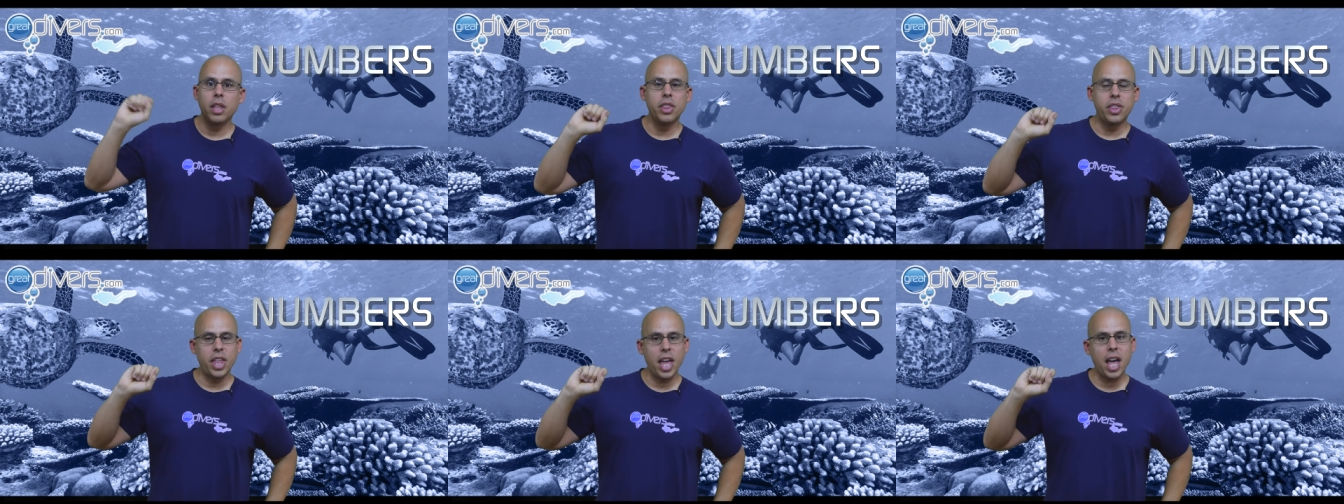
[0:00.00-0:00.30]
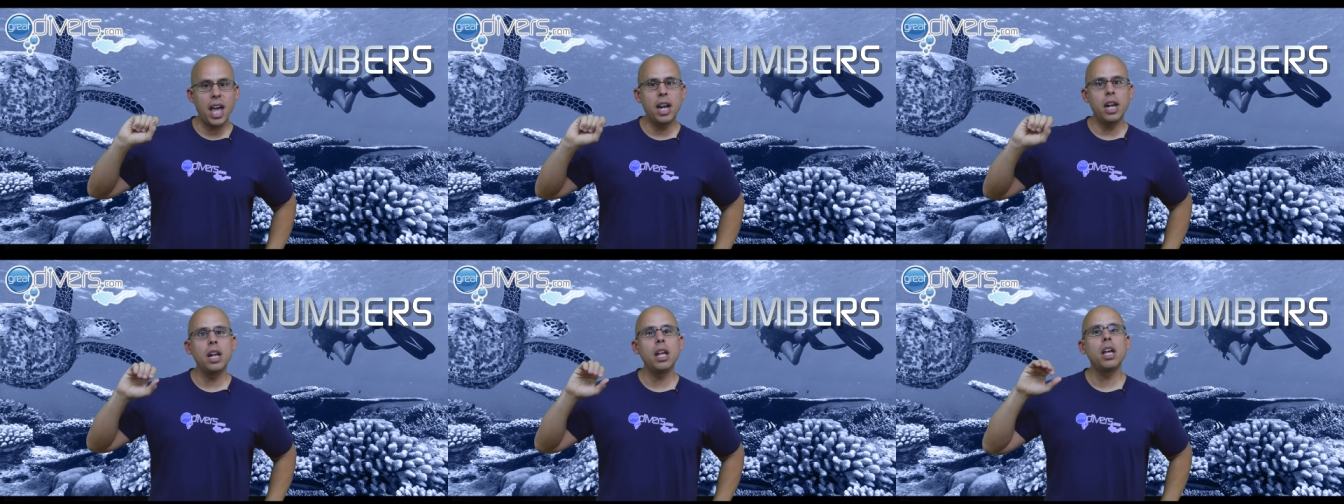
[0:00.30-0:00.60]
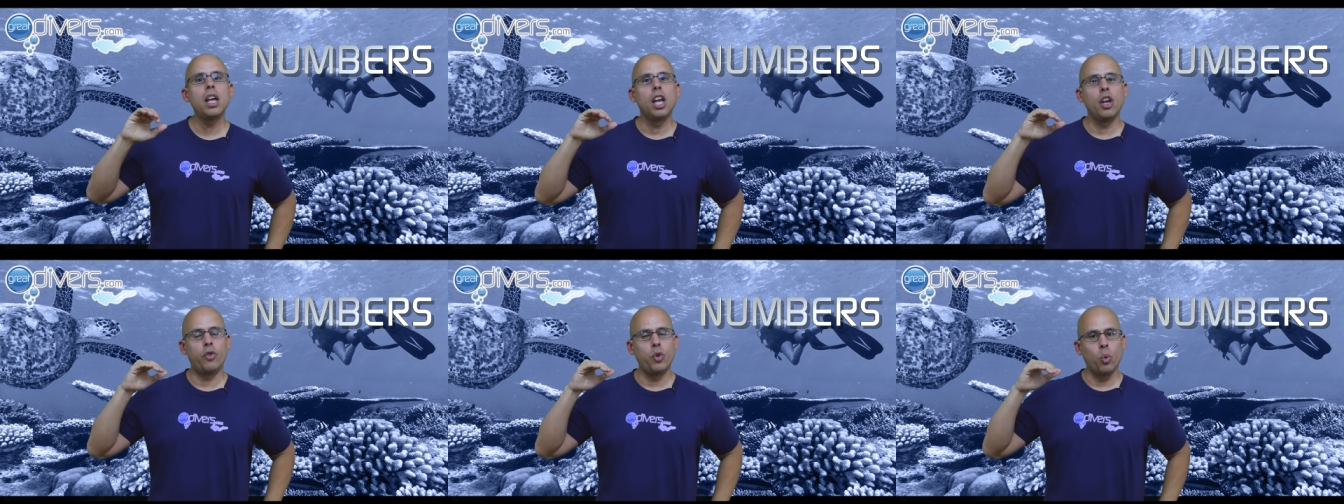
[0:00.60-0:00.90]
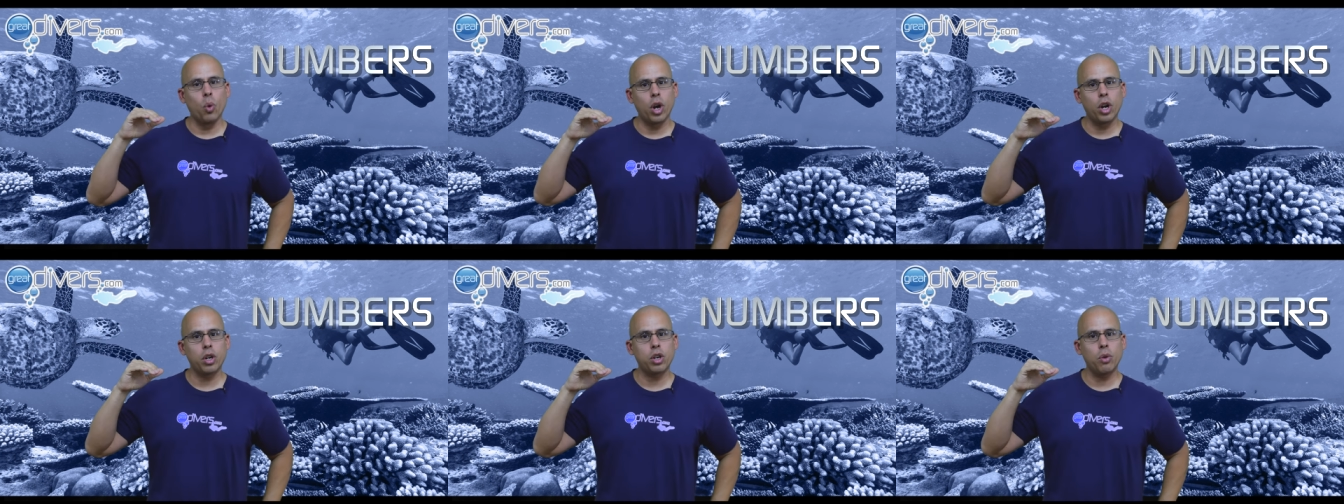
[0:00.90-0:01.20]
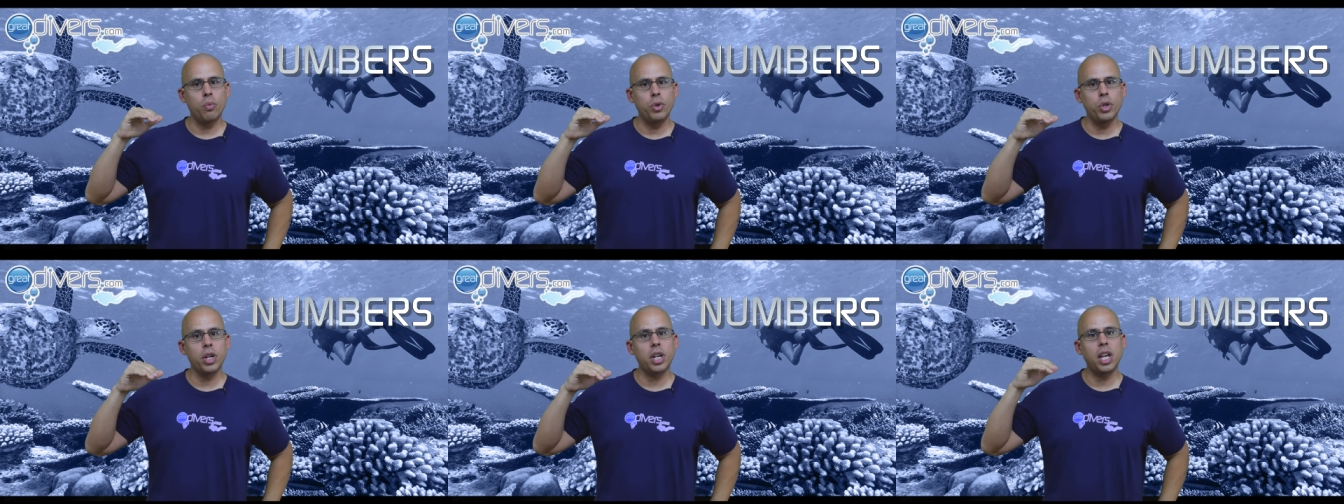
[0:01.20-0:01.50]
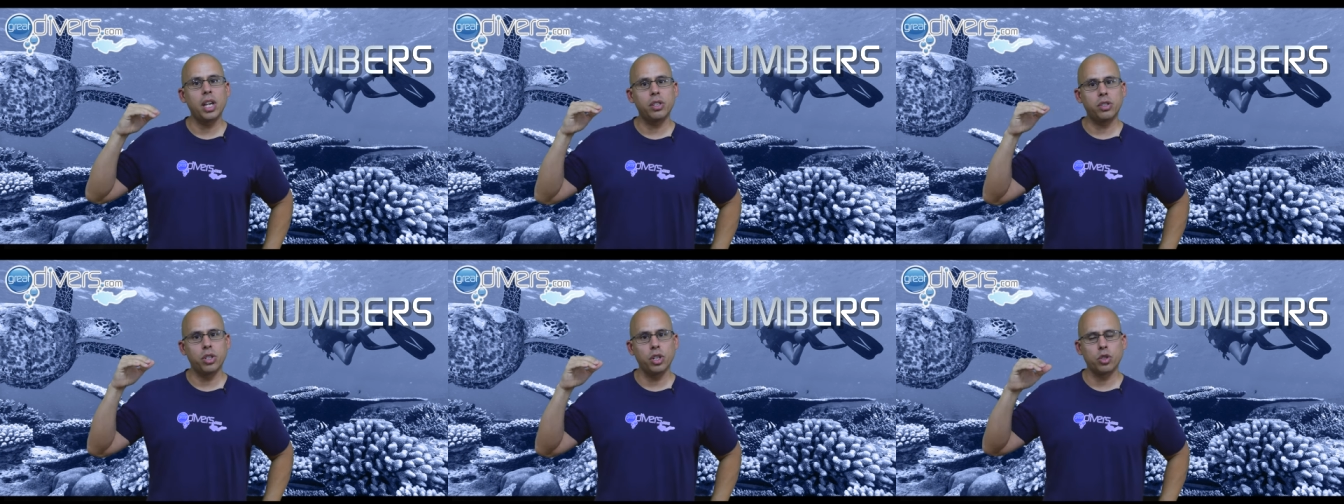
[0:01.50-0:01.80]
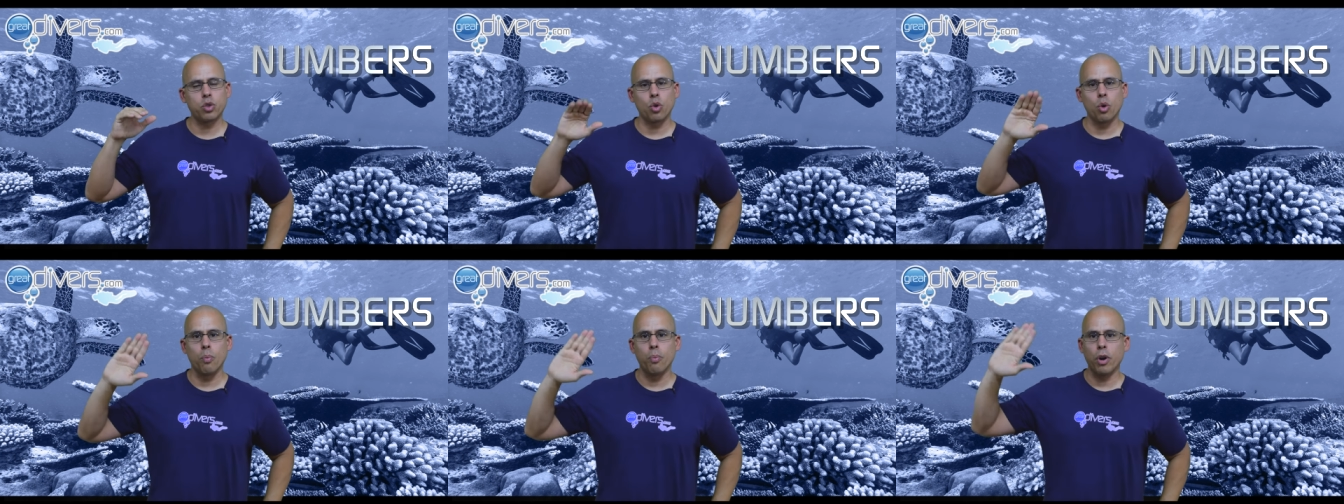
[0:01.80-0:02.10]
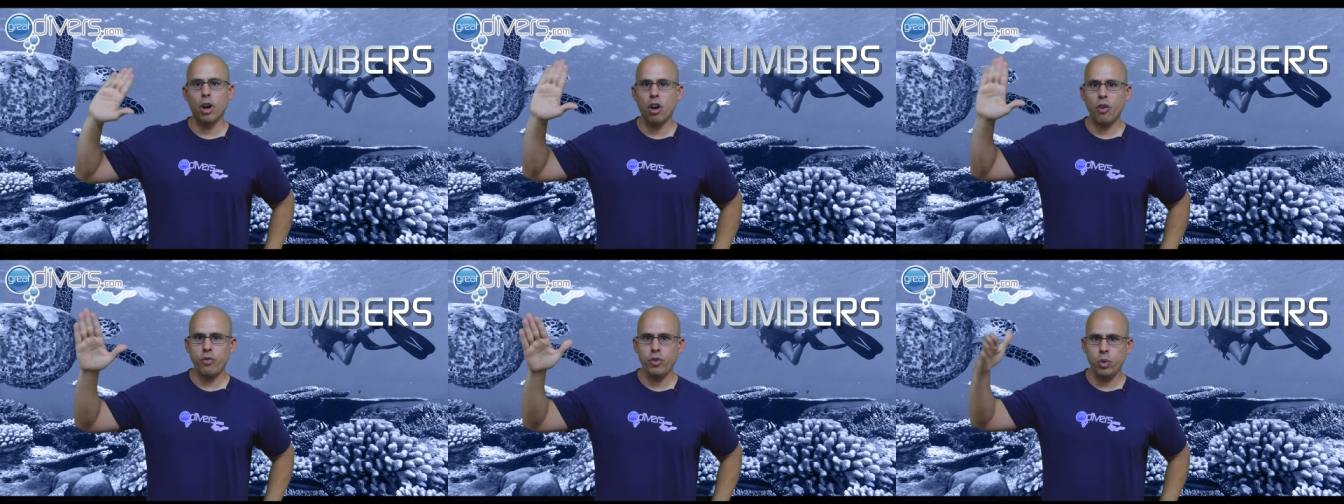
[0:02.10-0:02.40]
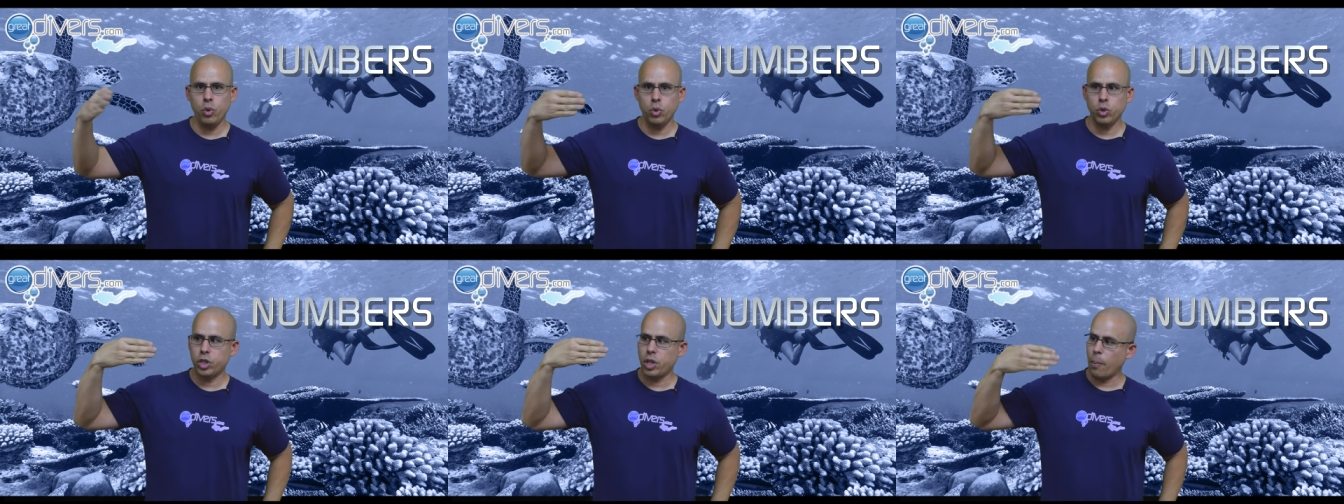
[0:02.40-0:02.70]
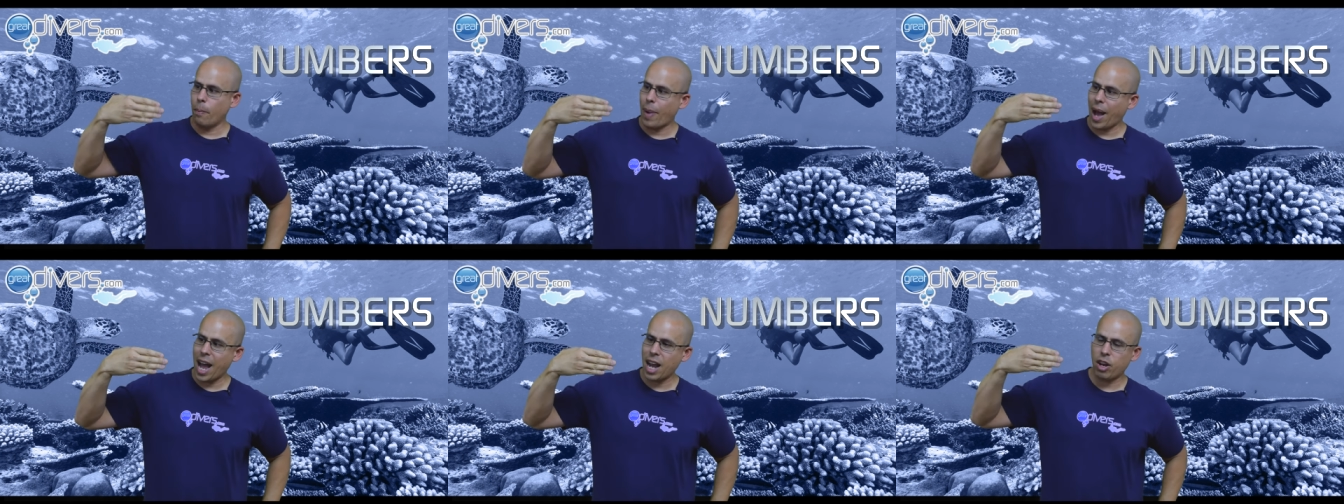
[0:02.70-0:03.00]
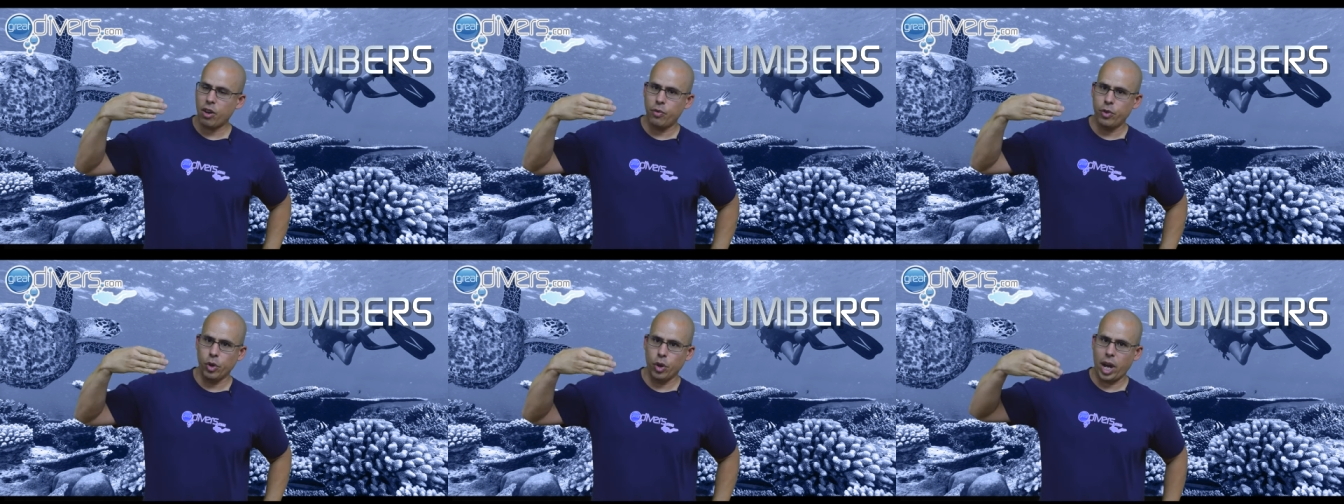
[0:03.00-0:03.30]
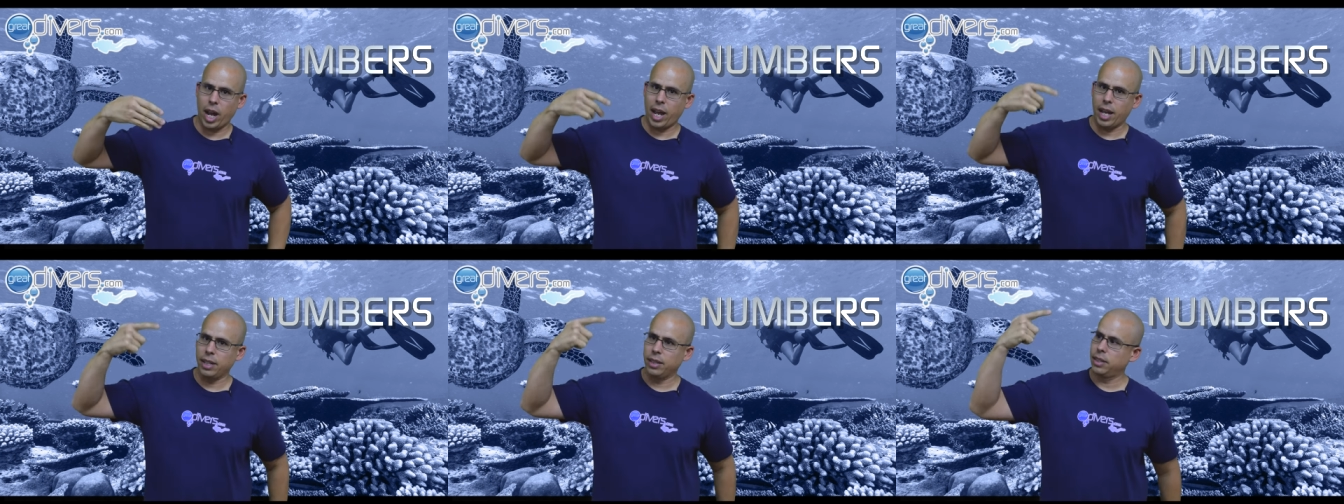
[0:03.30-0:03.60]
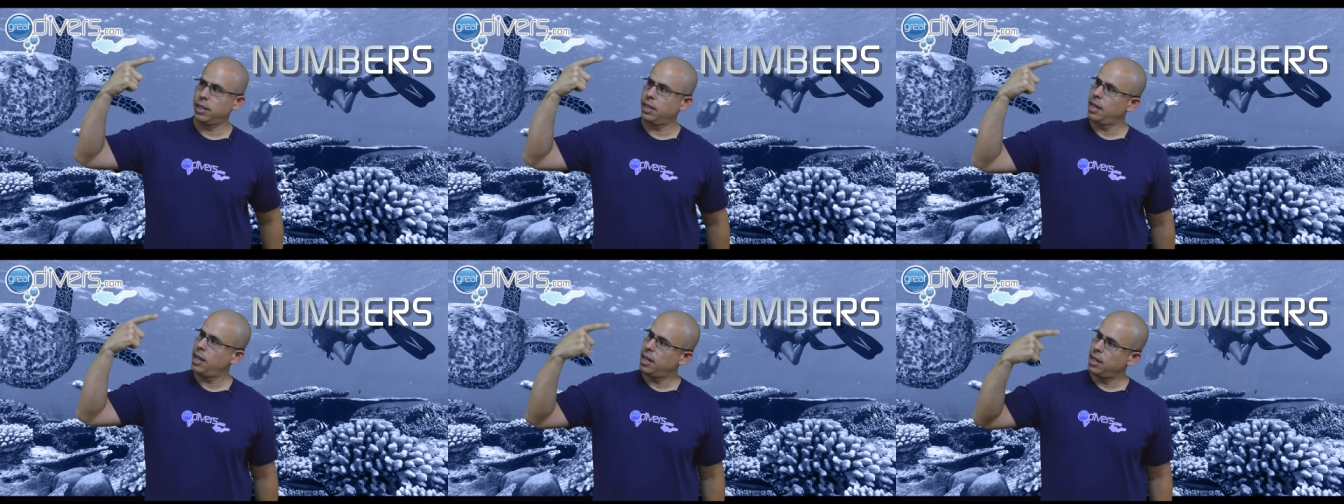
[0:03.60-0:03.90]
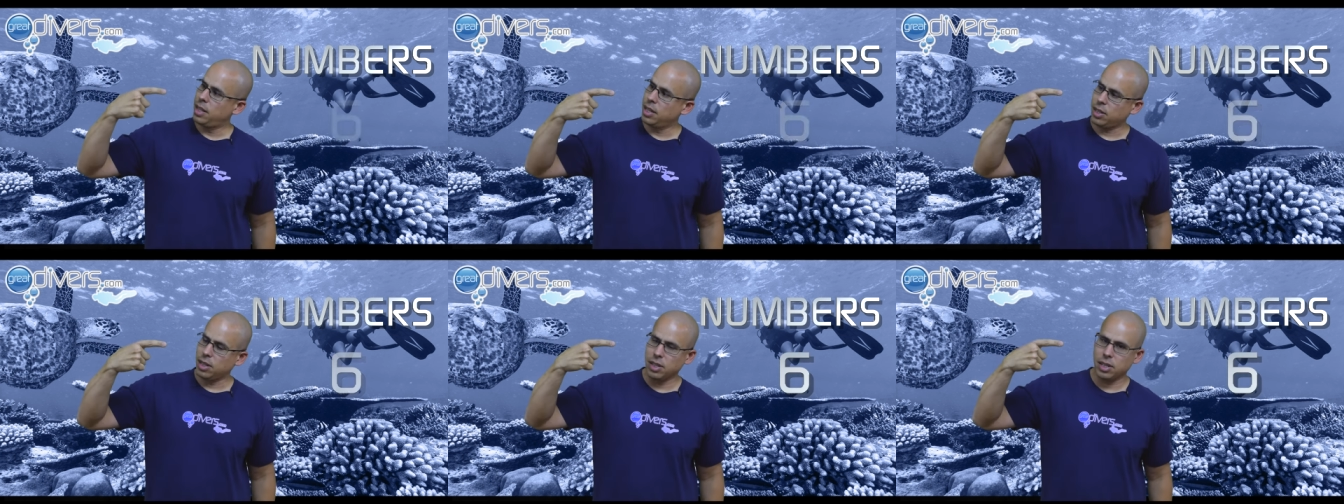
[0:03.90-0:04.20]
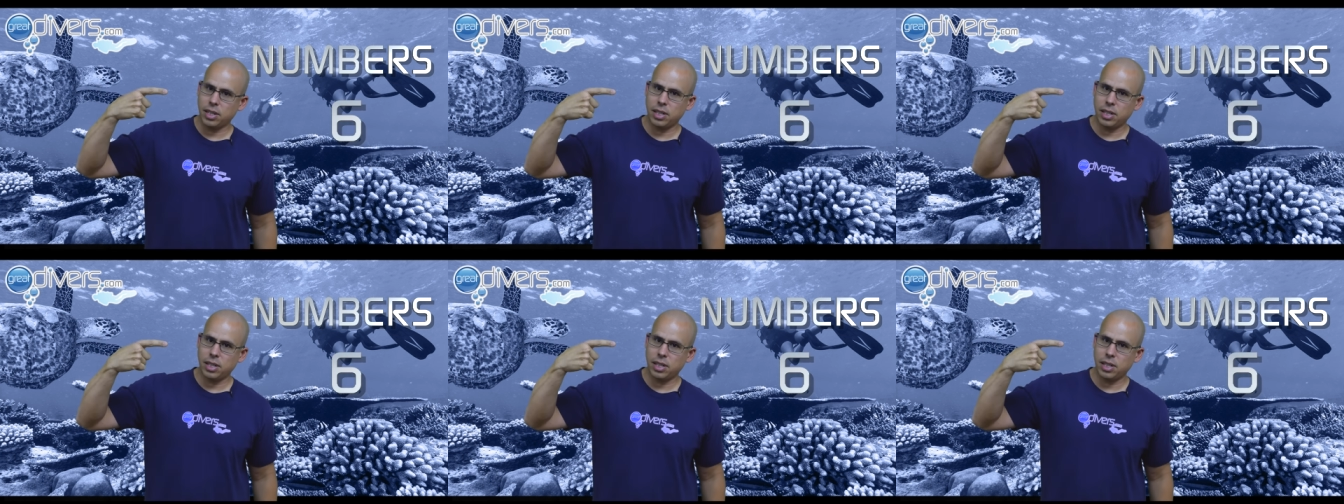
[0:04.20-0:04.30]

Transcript: Then if you want to communicate 6 or above, use the back of your hand. This is